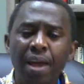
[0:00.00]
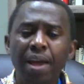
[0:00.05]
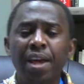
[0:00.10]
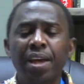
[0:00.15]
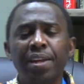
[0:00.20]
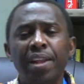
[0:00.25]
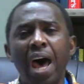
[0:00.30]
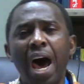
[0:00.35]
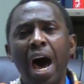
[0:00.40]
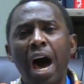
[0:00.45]

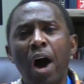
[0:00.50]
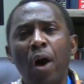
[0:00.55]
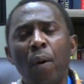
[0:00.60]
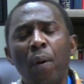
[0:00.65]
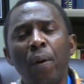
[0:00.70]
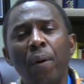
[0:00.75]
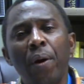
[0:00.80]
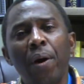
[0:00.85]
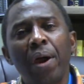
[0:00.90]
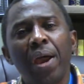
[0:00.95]
Now,
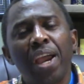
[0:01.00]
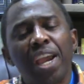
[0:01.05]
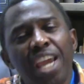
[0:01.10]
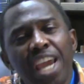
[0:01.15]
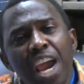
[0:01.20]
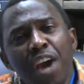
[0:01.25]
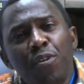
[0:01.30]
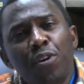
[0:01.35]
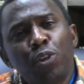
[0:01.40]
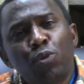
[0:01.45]

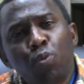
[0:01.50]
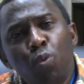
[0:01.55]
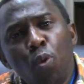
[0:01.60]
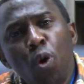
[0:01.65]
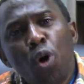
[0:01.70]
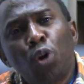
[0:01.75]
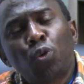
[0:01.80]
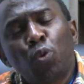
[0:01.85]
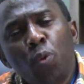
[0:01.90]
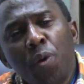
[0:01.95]
here is
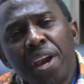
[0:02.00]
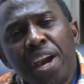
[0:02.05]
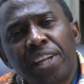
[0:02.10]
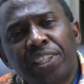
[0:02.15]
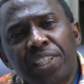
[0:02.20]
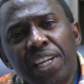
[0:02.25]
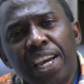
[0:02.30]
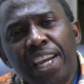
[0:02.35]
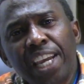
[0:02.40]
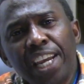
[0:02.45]
what we are
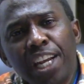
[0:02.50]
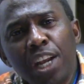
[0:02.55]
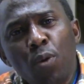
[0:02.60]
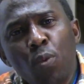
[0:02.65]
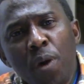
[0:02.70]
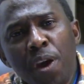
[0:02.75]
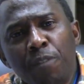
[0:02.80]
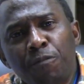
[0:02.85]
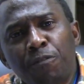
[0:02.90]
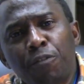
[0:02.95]
taking
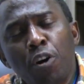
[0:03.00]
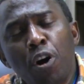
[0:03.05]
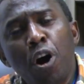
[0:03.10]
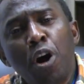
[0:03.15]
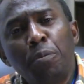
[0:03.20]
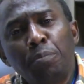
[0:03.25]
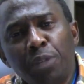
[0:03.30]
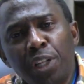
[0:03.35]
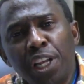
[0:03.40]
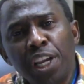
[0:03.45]
away
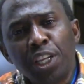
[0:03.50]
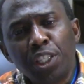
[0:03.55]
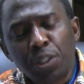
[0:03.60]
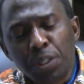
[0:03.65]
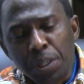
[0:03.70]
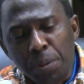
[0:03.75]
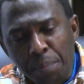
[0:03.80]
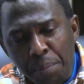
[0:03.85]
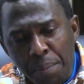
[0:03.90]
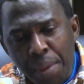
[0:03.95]
from this
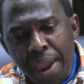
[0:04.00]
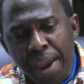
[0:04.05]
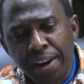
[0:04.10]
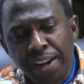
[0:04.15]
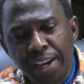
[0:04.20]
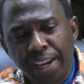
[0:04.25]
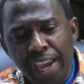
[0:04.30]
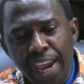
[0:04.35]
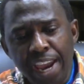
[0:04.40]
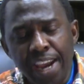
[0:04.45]
man again.